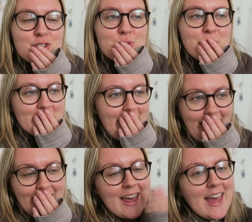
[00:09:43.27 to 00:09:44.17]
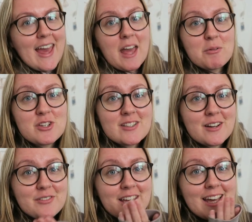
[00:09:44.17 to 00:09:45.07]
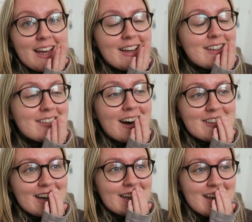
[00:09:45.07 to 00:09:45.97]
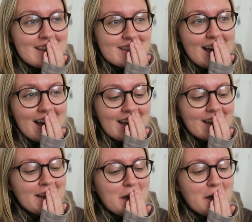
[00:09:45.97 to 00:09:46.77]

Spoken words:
So yeah, it was just lovely, such a nice night.